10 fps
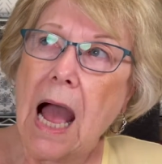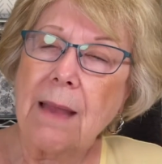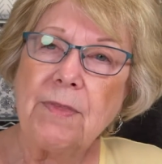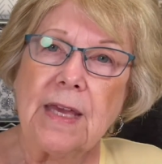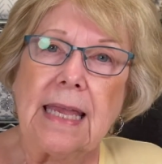
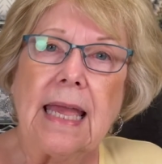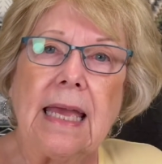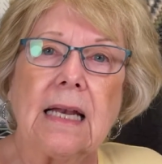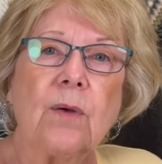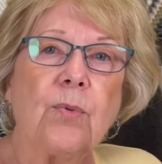I'm thinking
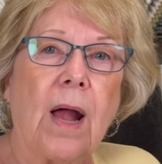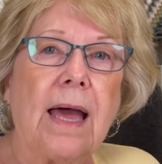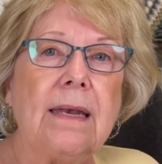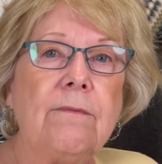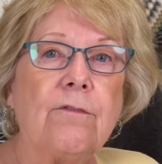it'll
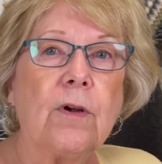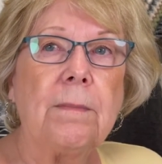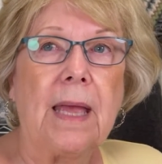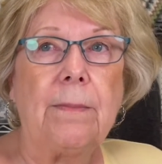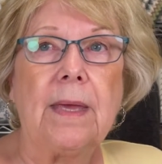run for
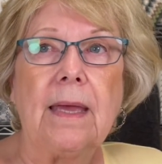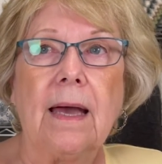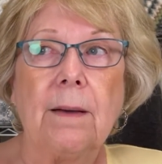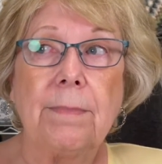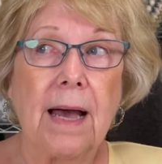maybe
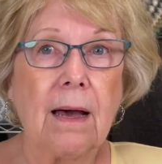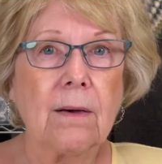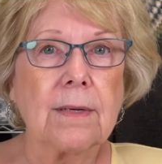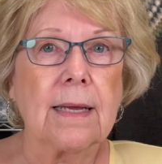about